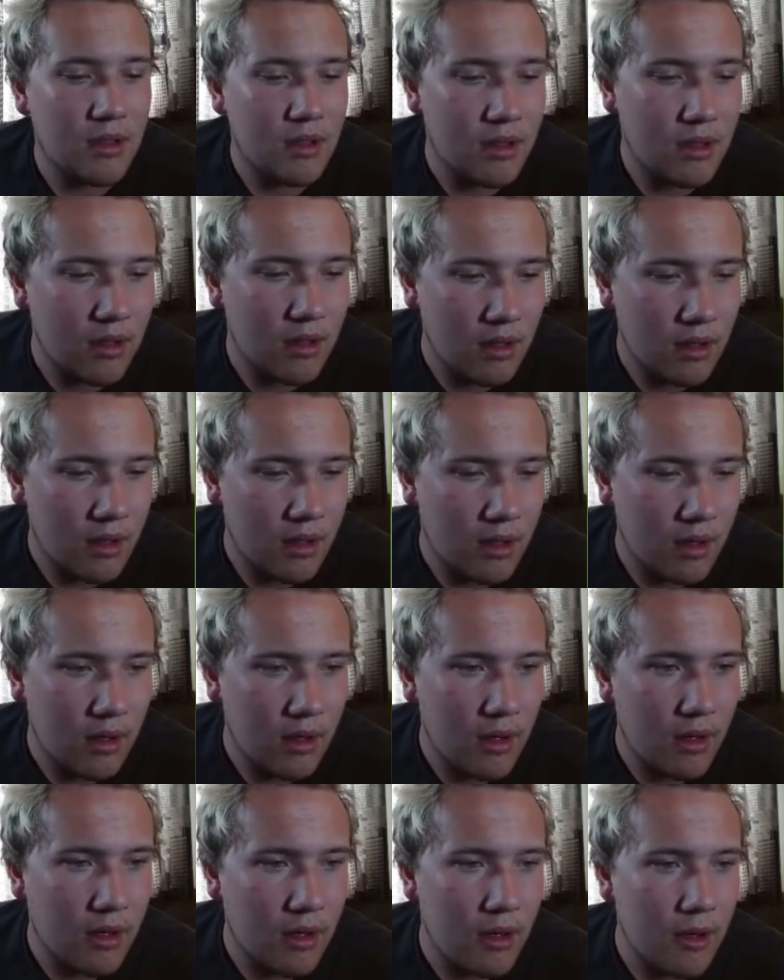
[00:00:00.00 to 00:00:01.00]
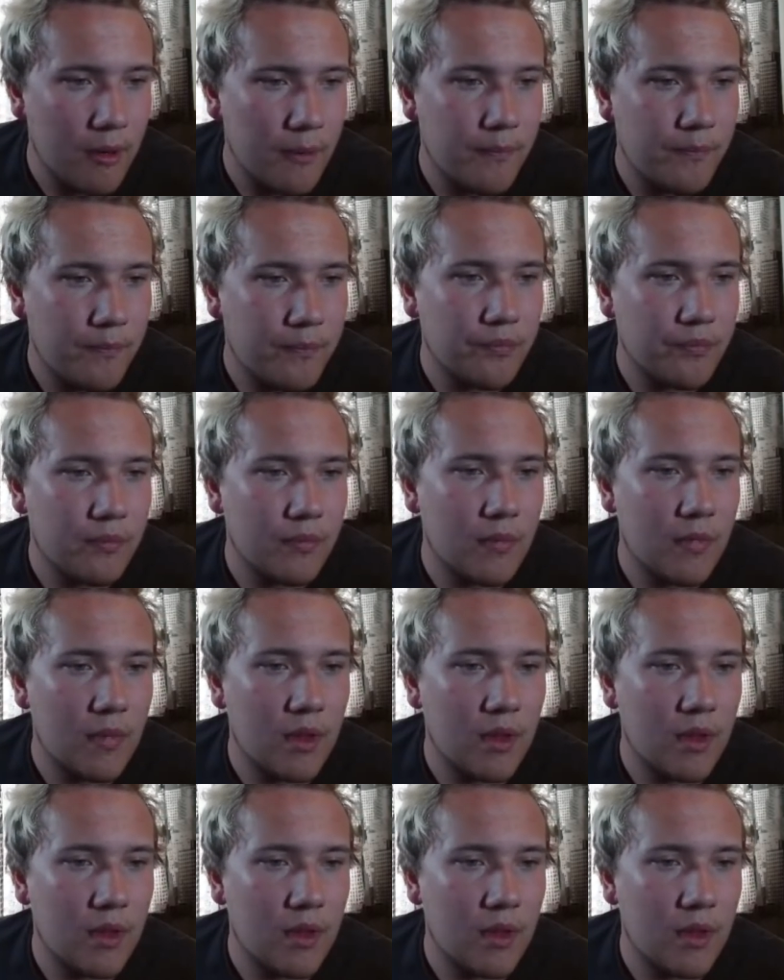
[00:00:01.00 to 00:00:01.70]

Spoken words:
(no one is talking)